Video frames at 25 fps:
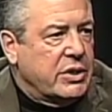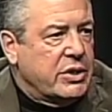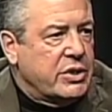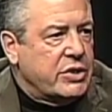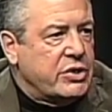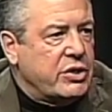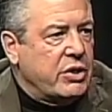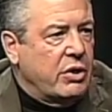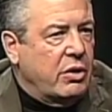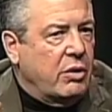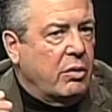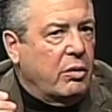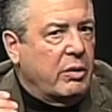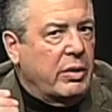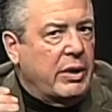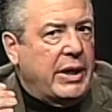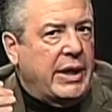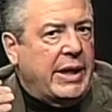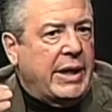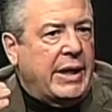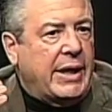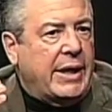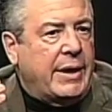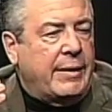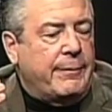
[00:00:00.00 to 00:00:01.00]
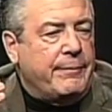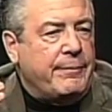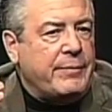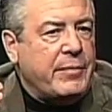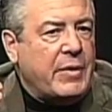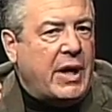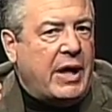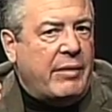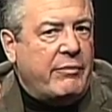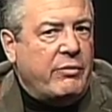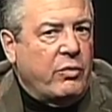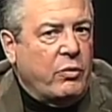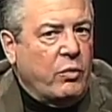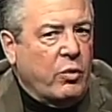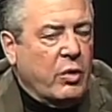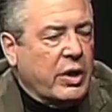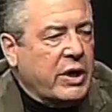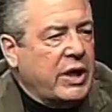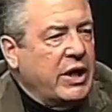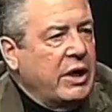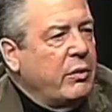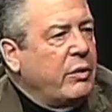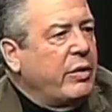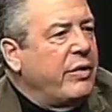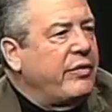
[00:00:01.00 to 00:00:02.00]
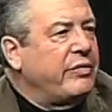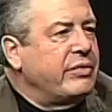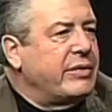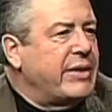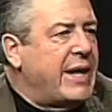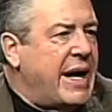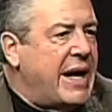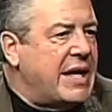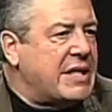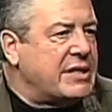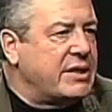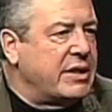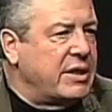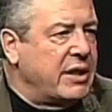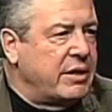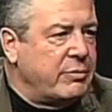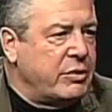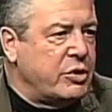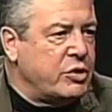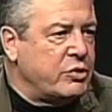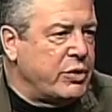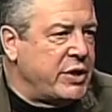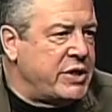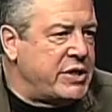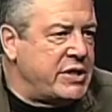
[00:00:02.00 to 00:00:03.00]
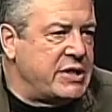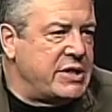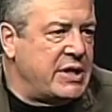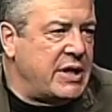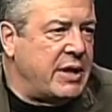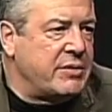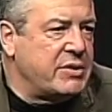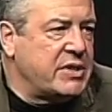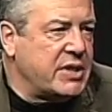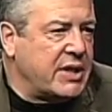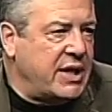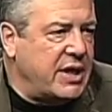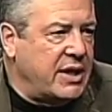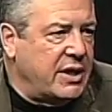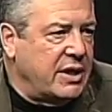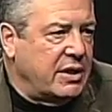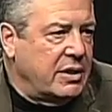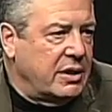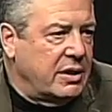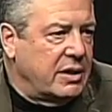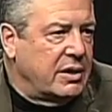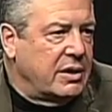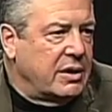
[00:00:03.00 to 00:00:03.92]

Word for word: So um, I've been working with NASA imagery since I was a kid.